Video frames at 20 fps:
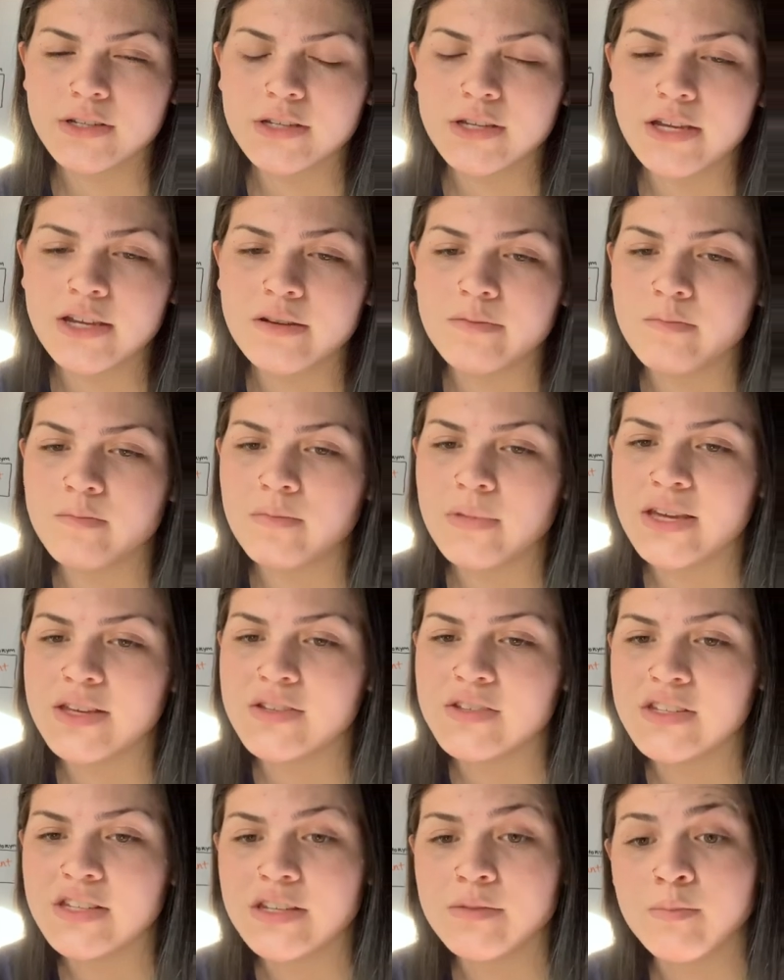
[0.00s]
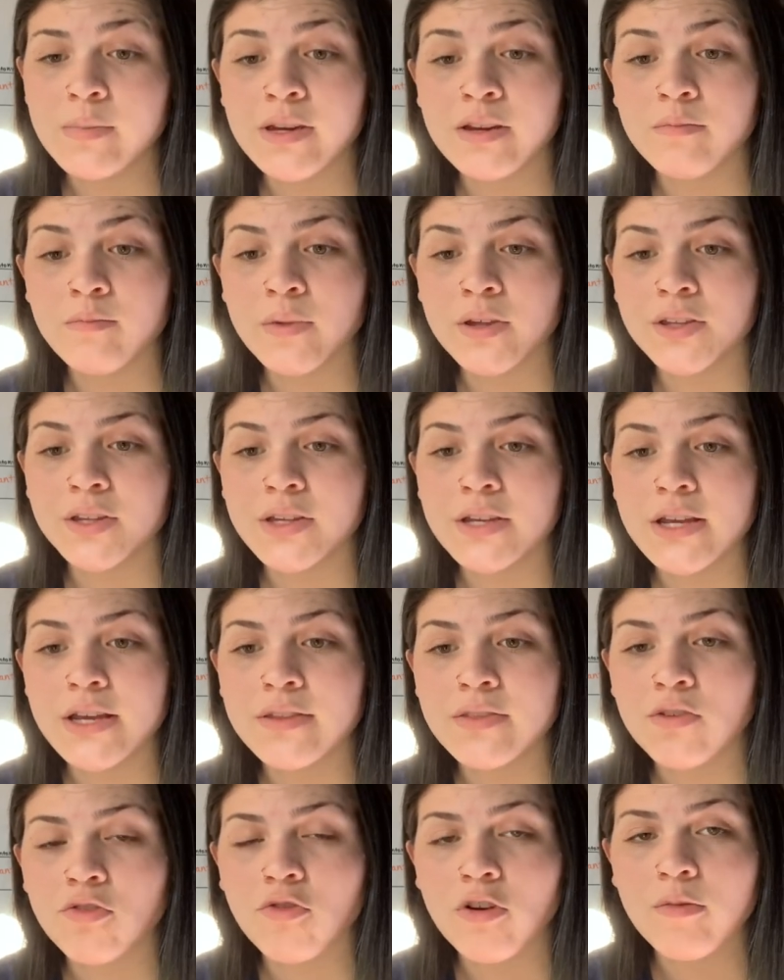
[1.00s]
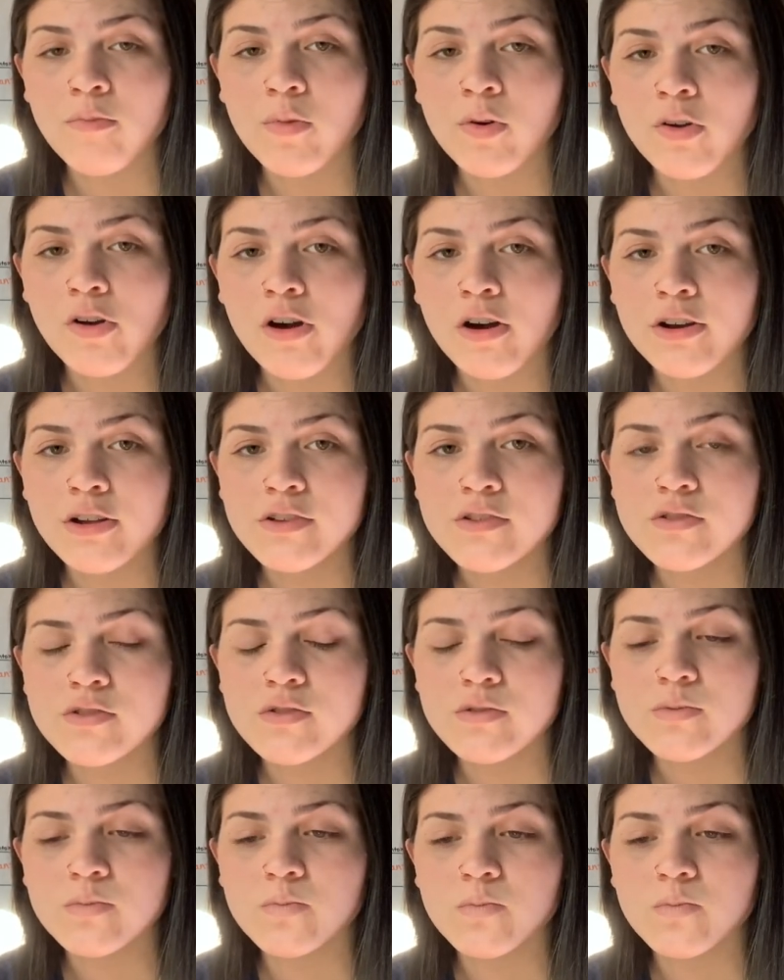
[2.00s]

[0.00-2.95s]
in Macy McMillan and the Rainbow Goddess?